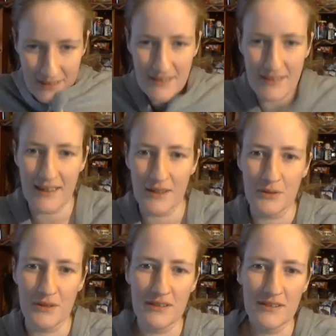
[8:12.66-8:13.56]

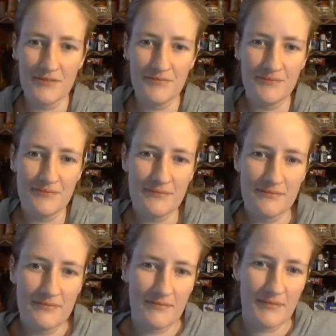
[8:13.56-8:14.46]
down
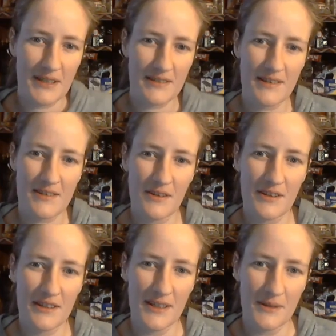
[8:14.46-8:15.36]
because I saw
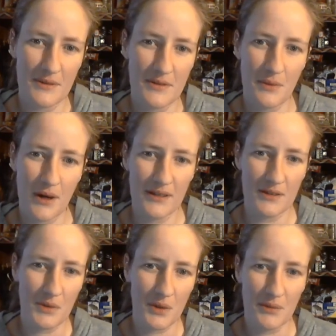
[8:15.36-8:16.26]
that he was walking
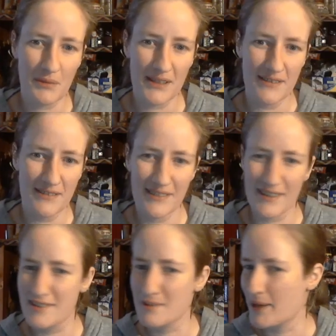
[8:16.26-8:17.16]
toward me.
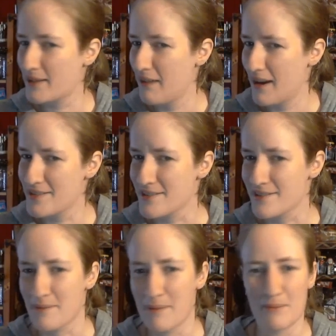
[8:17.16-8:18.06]
Thanks to my glasses,
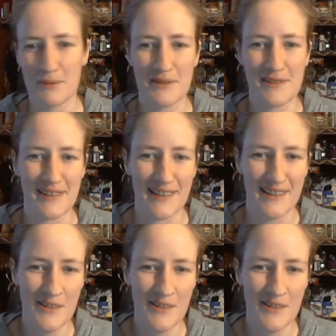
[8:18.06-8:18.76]
I'm able to see.